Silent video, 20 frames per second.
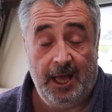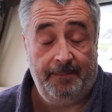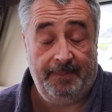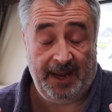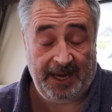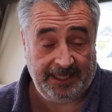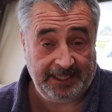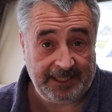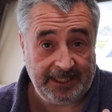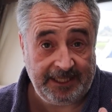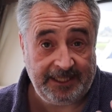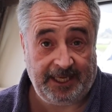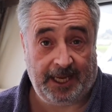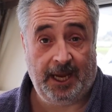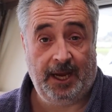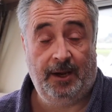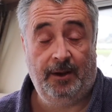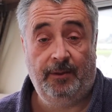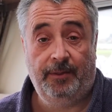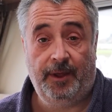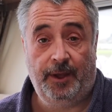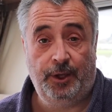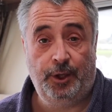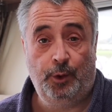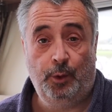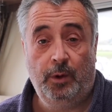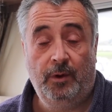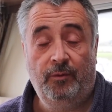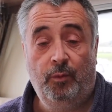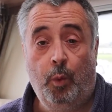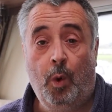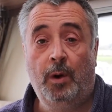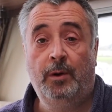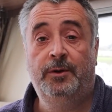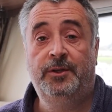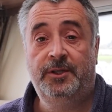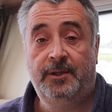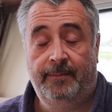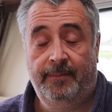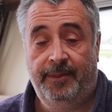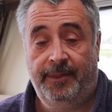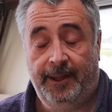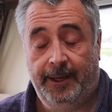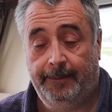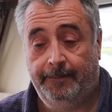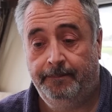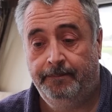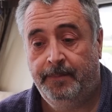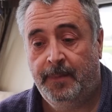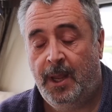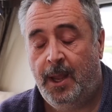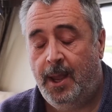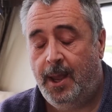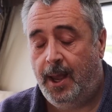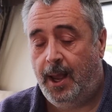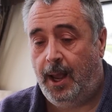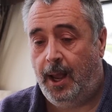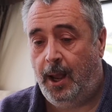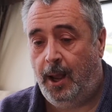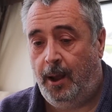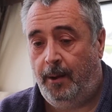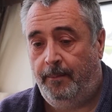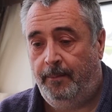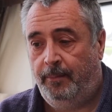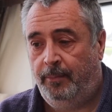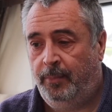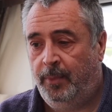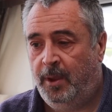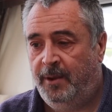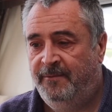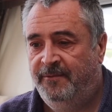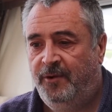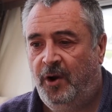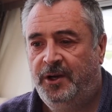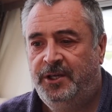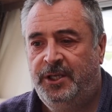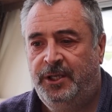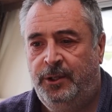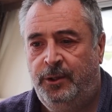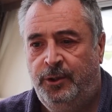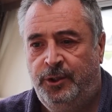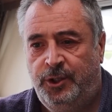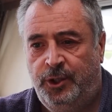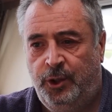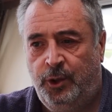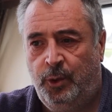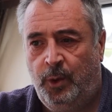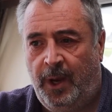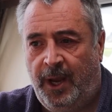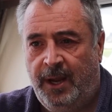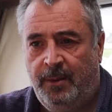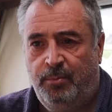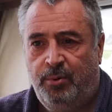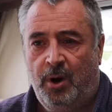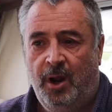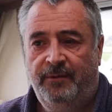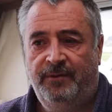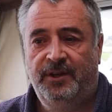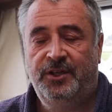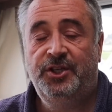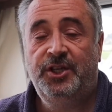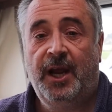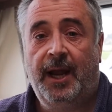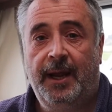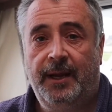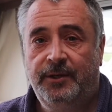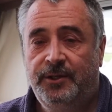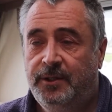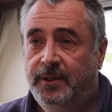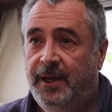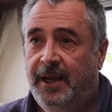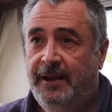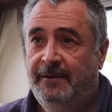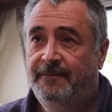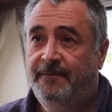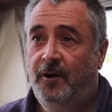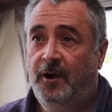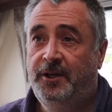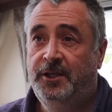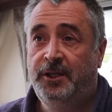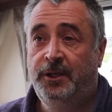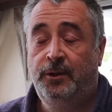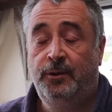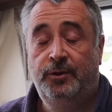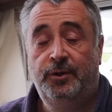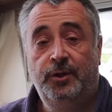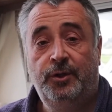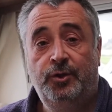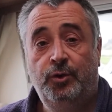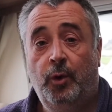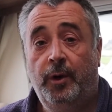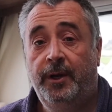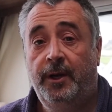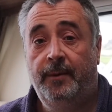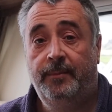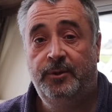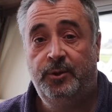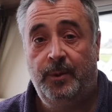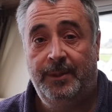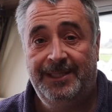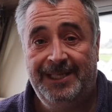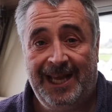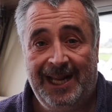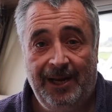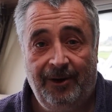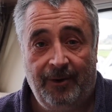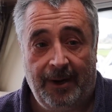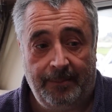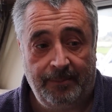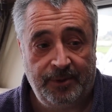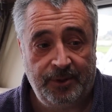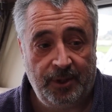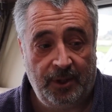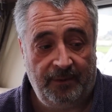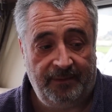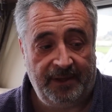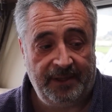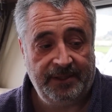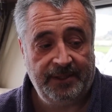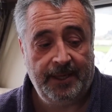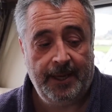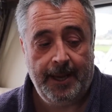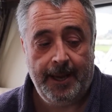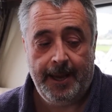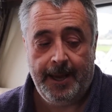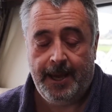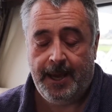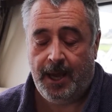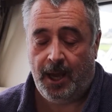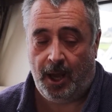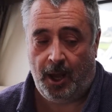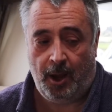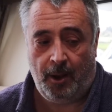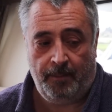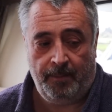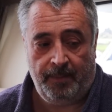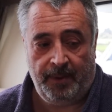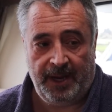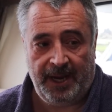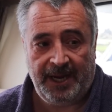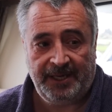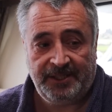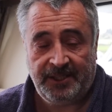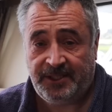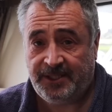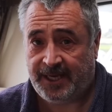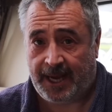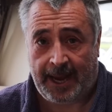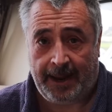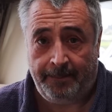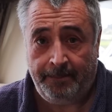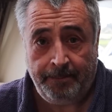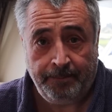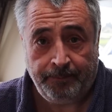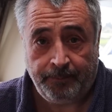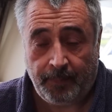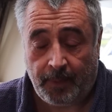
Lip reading: basically saying that you have won something. Inviting you to a private chat, inviting you to join up to a Telegram service. It's a scam